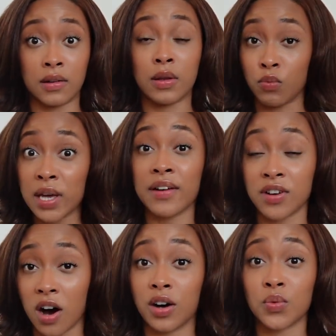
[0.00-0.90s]
we have
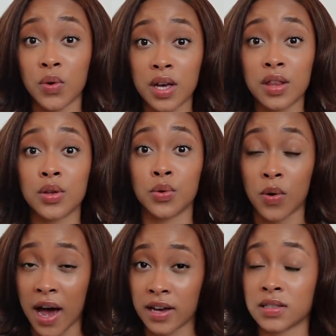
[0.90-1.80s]
gone with, who
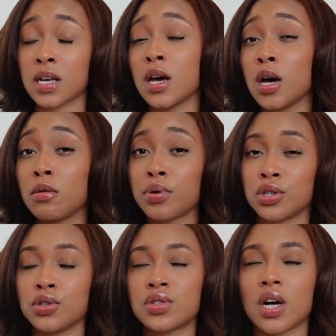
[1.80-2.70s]
has
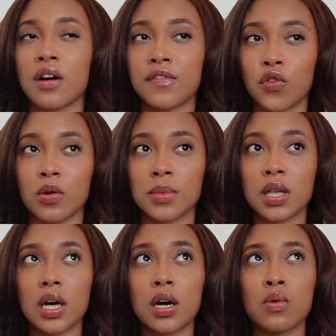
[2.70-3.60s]
produced our
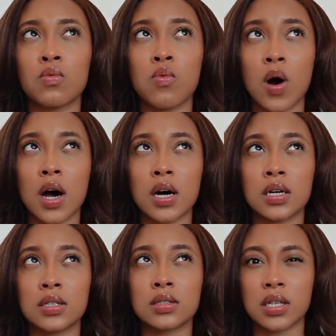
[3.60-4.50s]
formula,
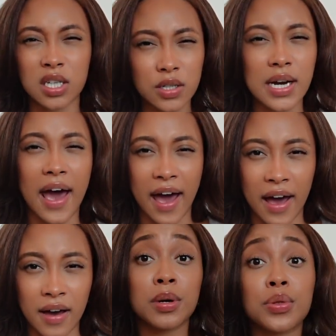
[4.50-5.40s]
was a year and a
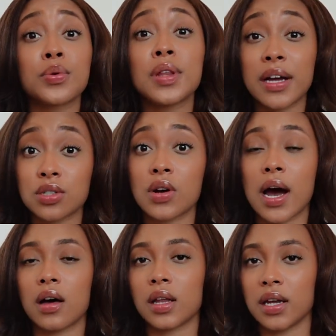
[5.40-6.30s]
half. Through that
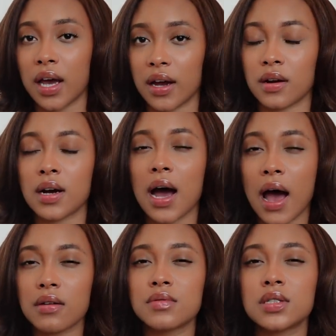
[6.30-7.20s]
trial and error, I
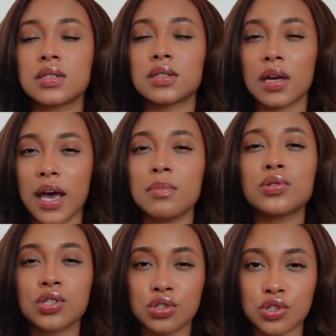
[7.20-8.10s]
was able to
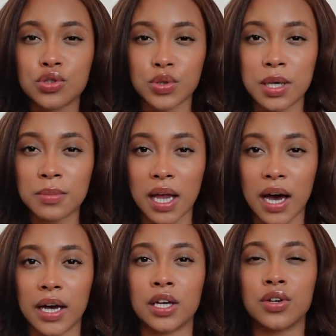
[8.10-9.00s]

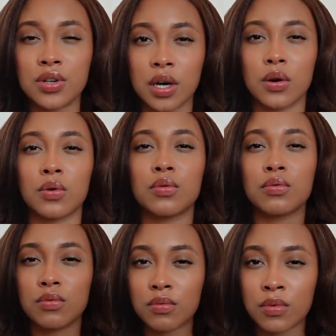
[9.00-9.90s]
streamline, you know,
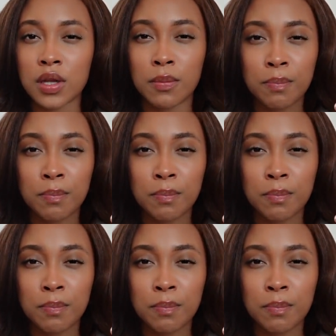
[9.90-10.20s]
the